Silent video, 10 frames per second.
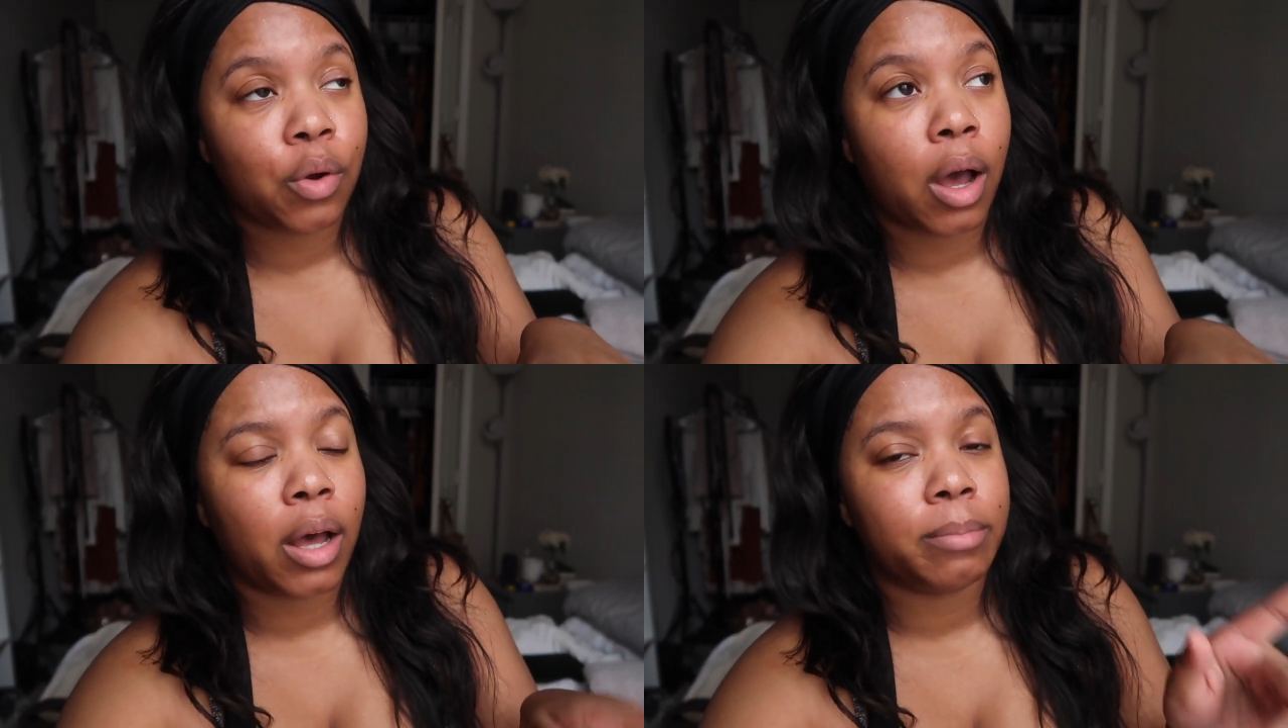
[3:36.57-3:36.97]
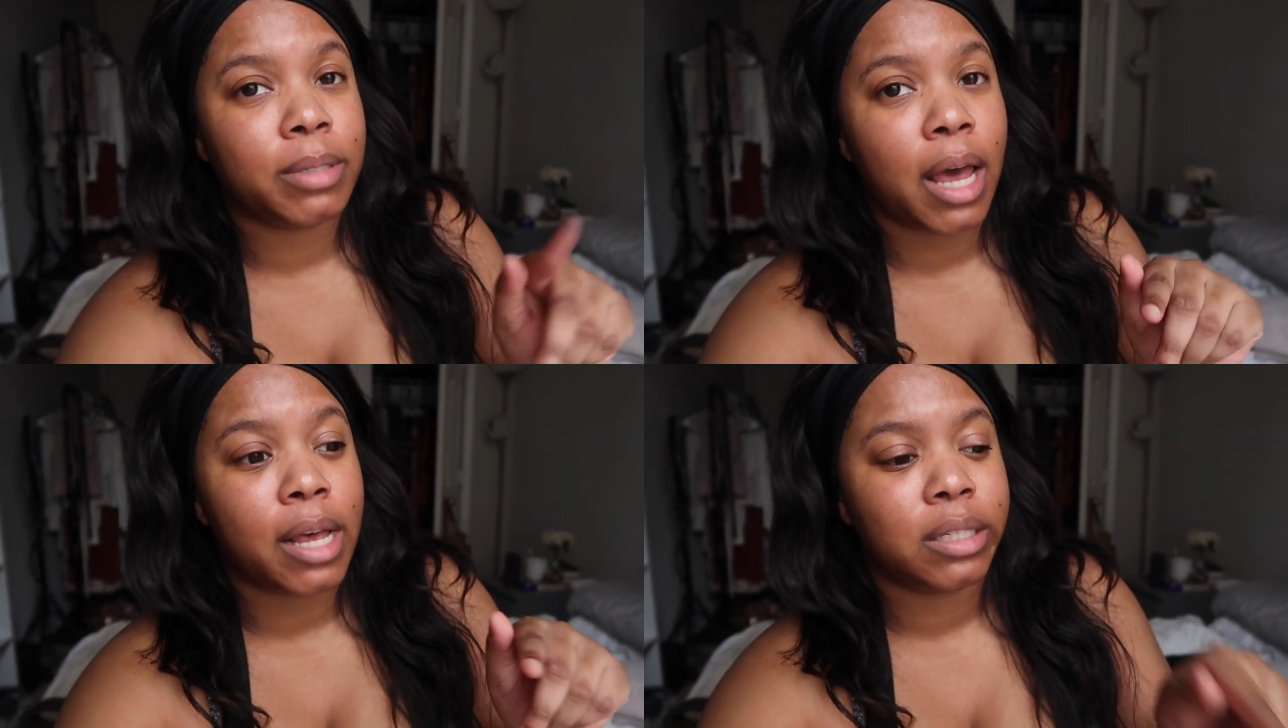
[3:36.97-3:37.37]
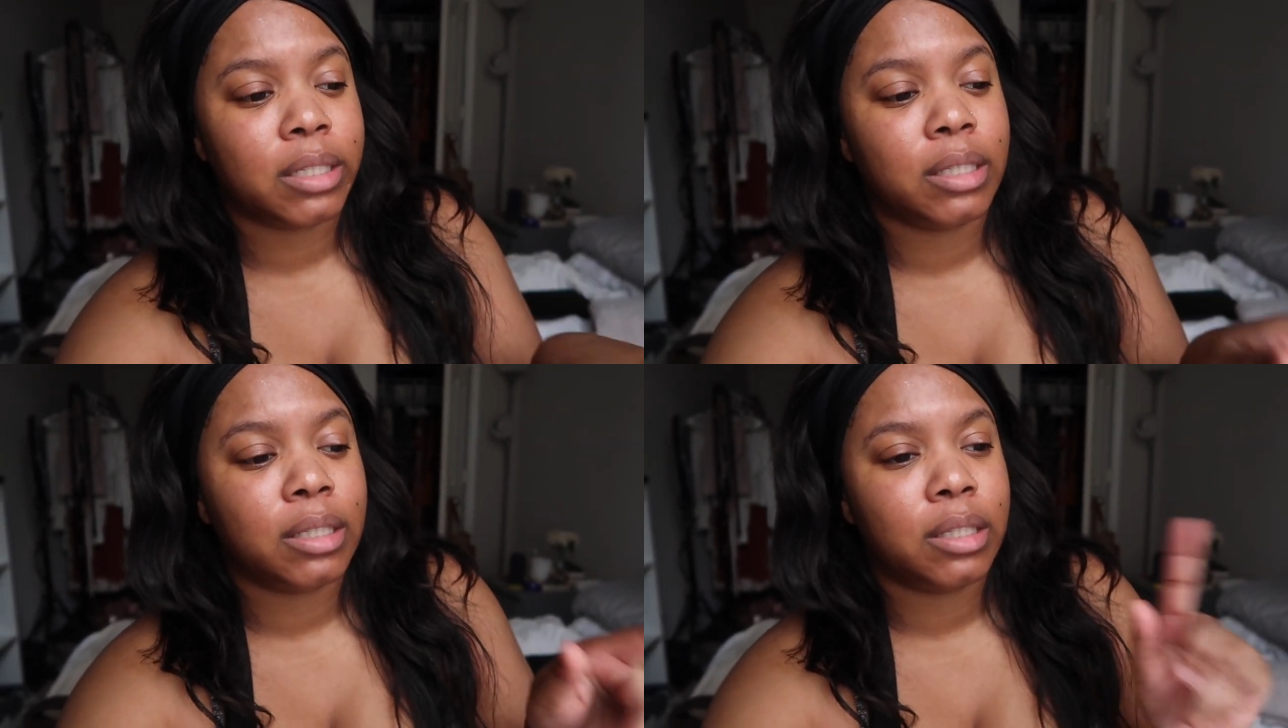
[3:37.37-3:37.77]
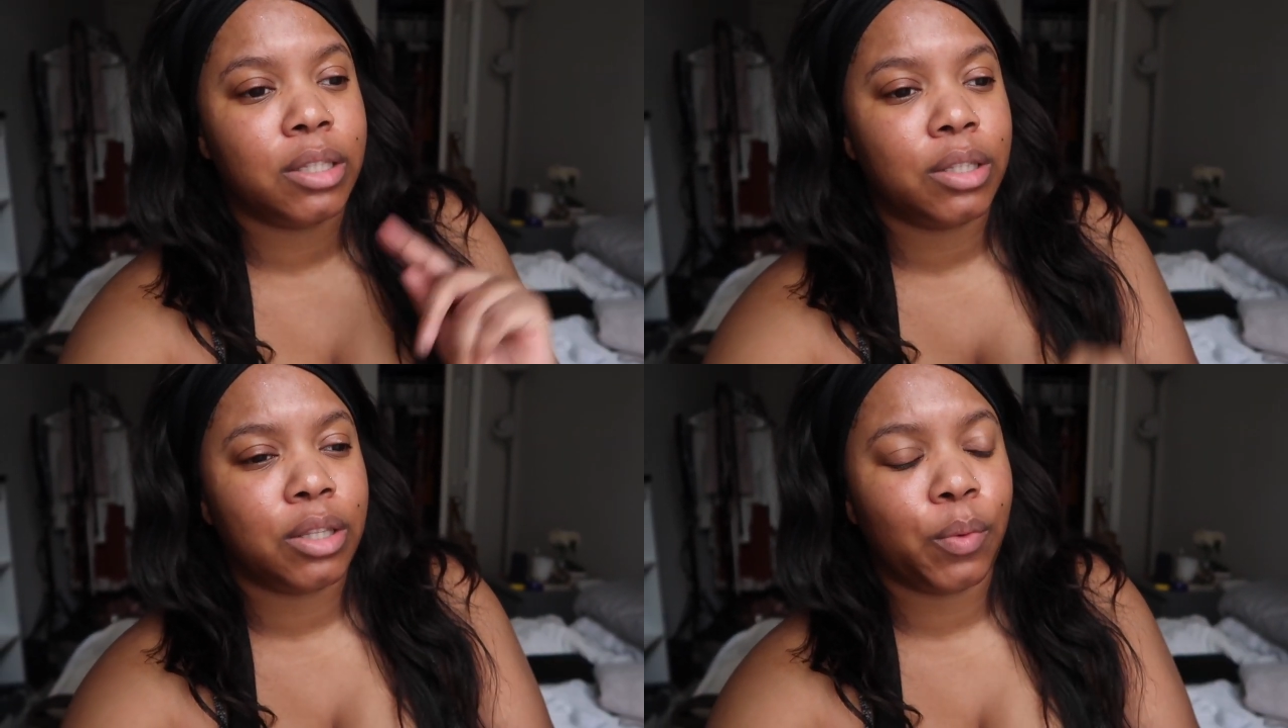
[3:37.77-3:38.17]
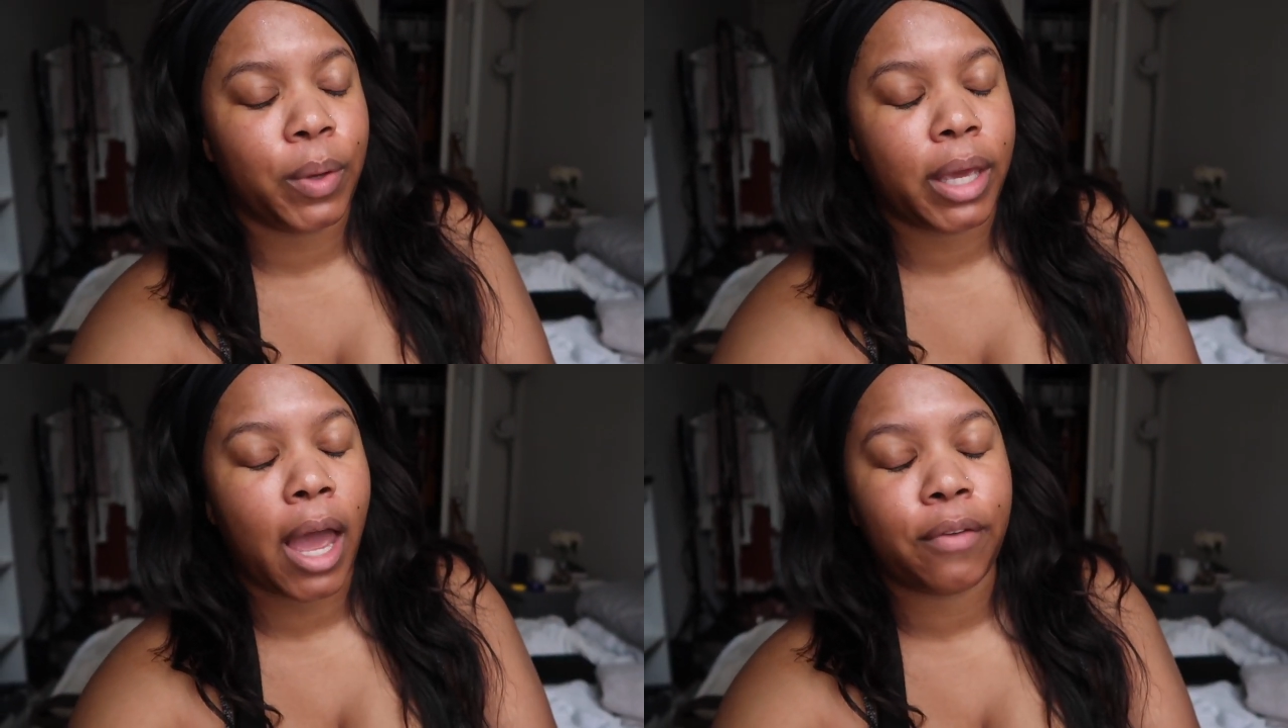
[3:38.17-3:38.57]
um, test the
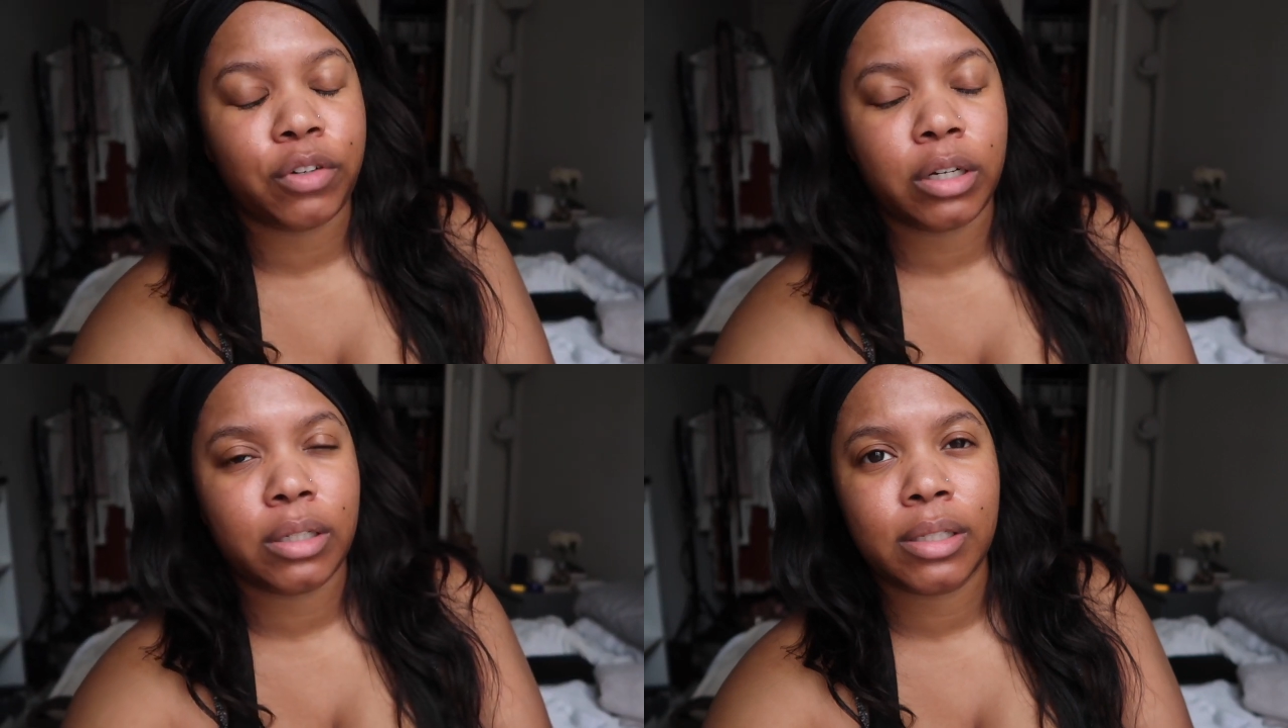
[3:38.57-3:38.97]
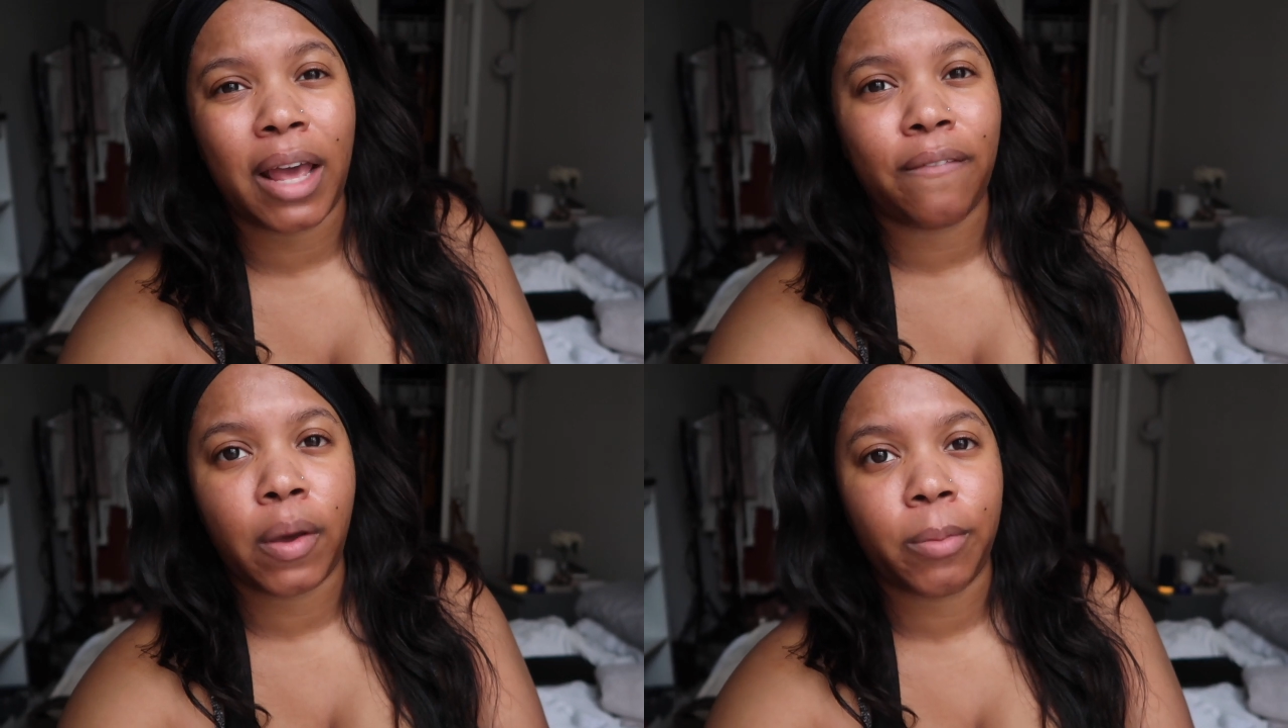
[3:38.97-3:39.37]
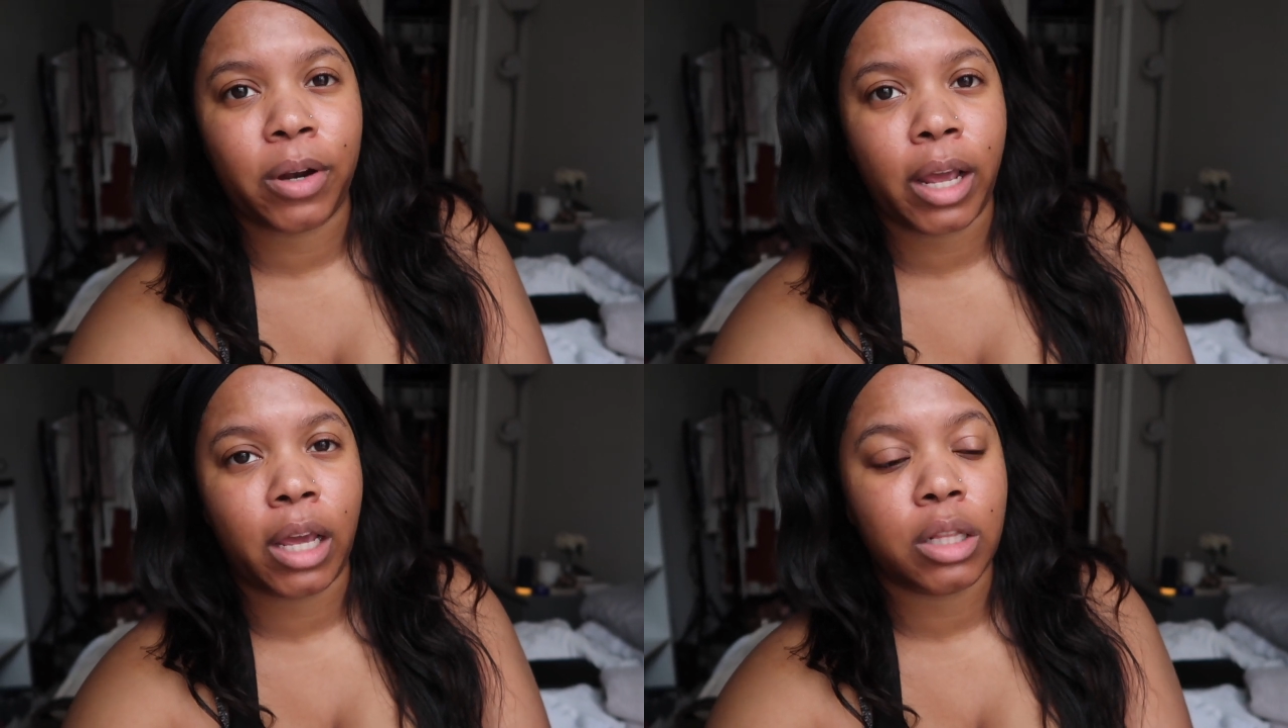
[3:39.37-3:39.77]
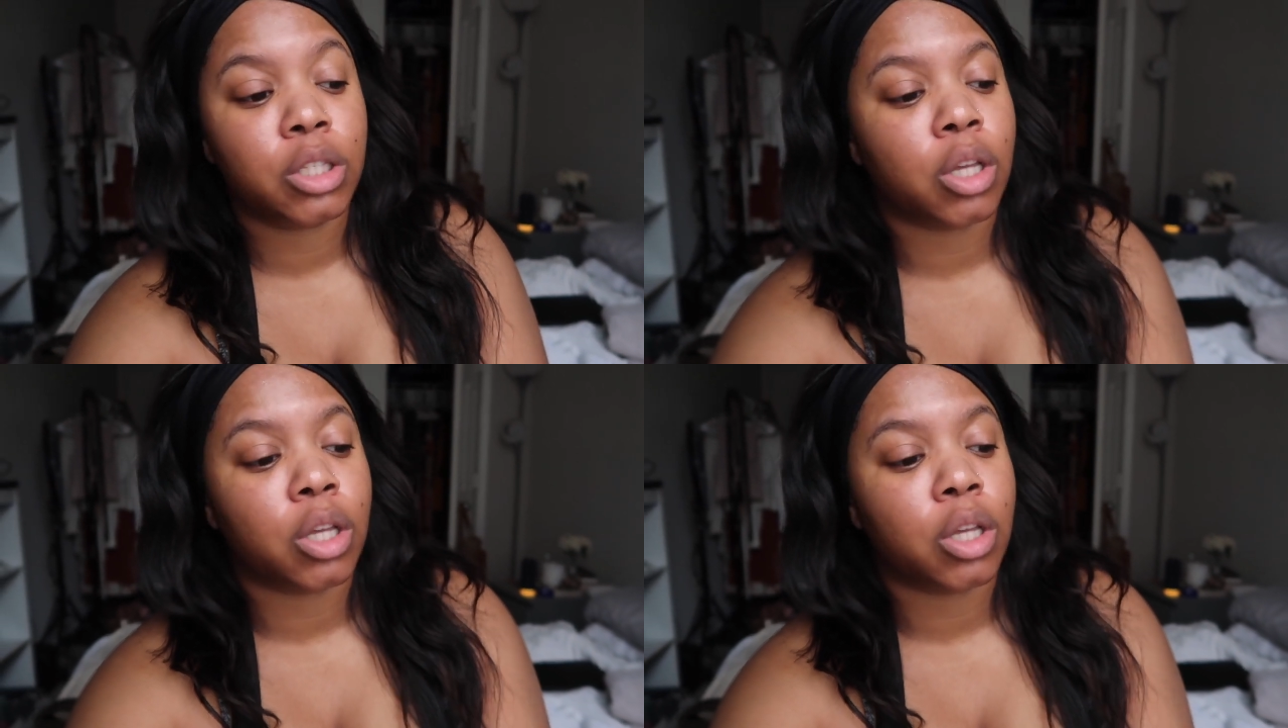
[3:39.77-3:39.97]
week after, like February 8th.